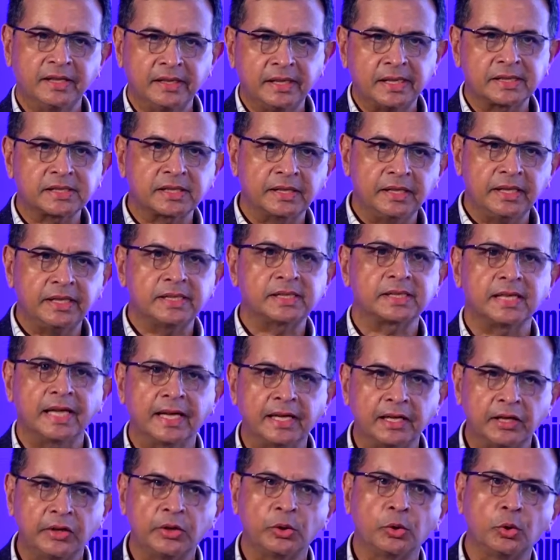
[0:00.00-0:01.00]
industry, it's
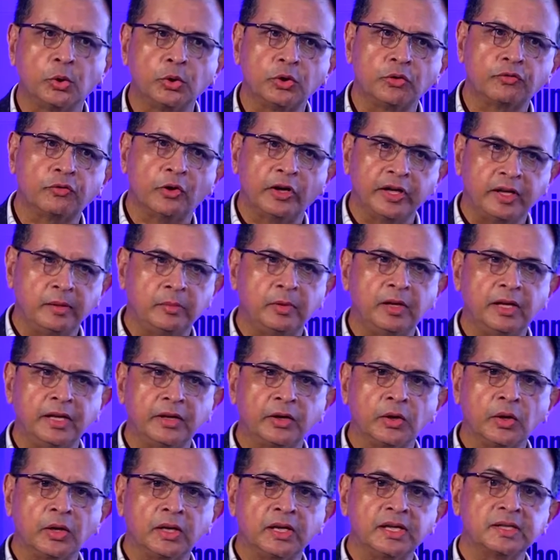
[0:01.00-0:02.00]
likely to go to $40
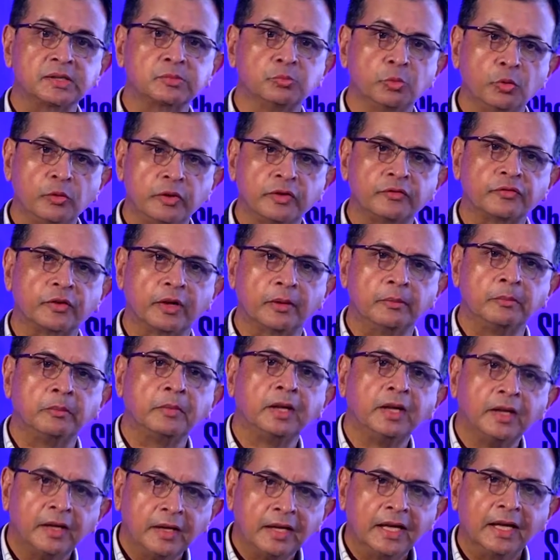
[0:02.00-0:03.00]
billion, moving from
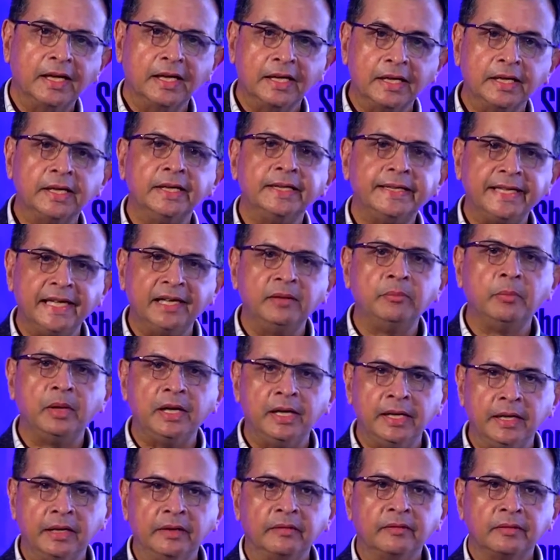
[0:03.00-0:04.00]
$10
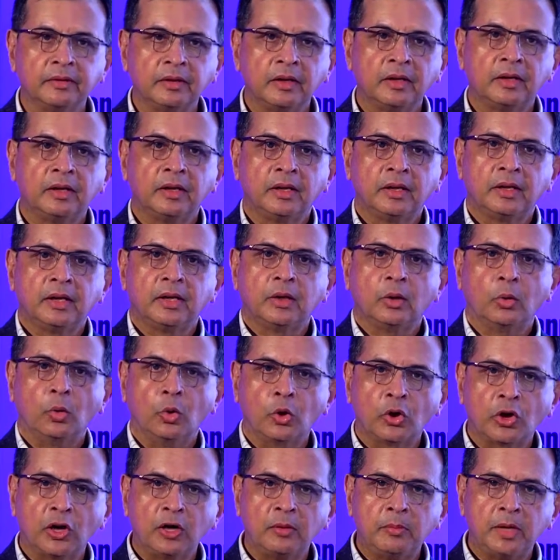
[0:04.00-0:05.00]
billion.
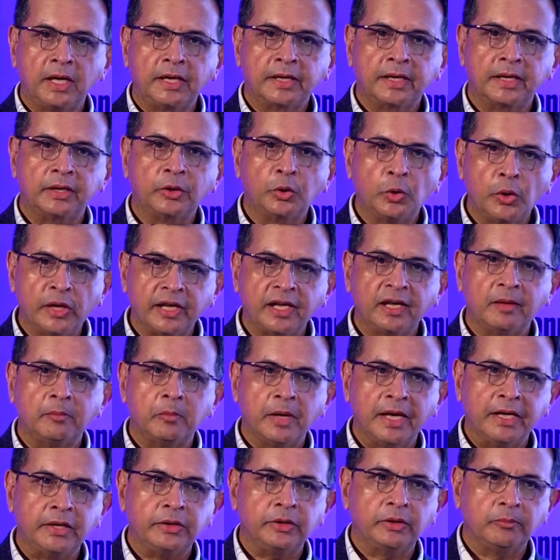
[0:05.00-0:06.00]
Overall market going up
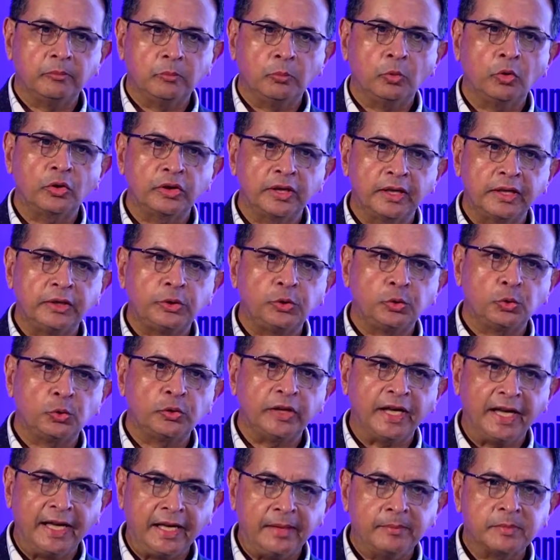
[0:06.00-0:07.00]
by more than 2
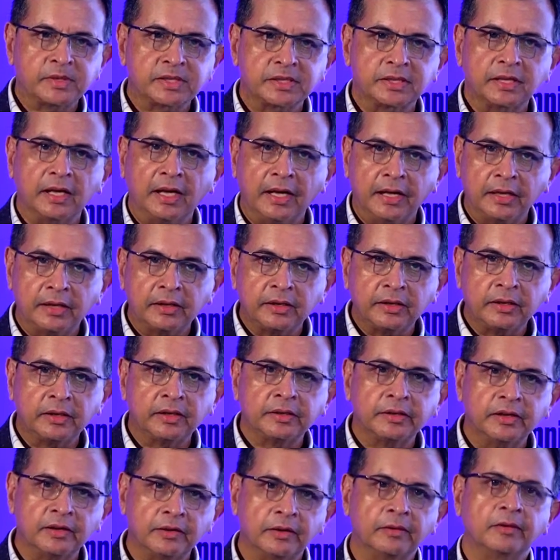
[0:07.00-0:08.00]
times, and
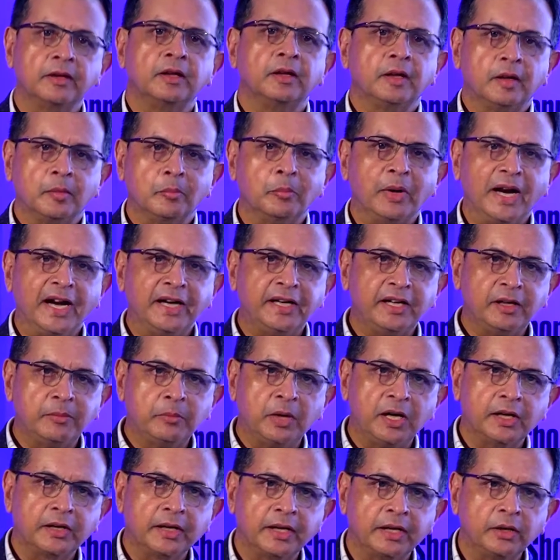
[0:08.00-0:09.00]
the branded
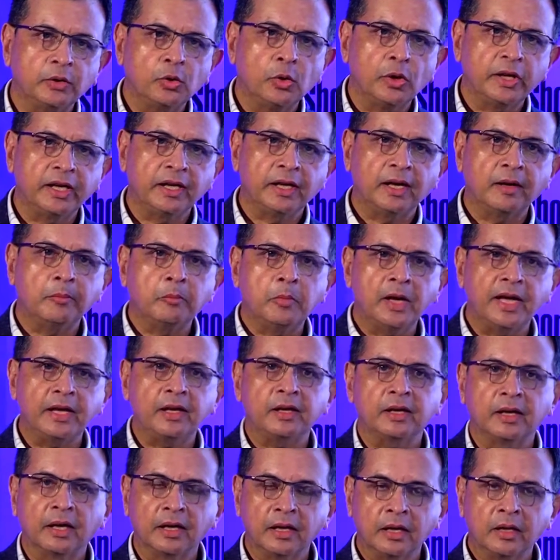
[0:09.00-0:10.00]
market going up
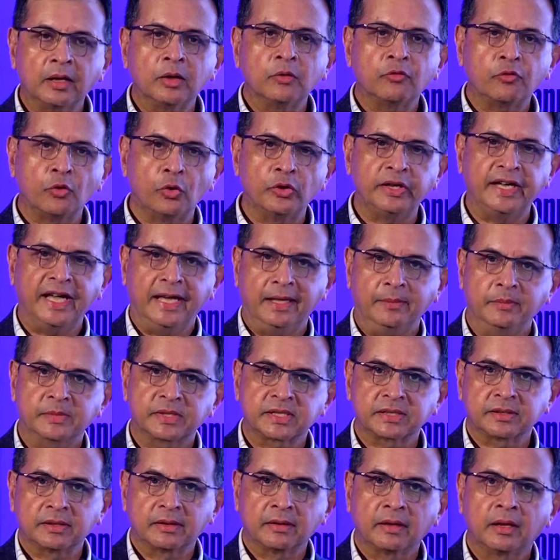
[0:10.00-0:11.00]
by 4
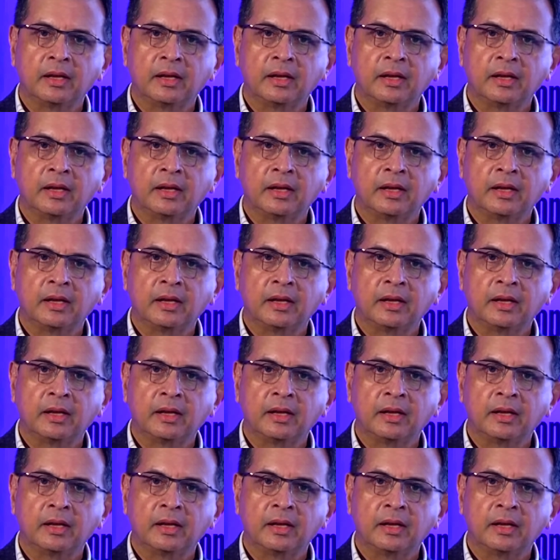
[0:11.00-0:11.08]
times.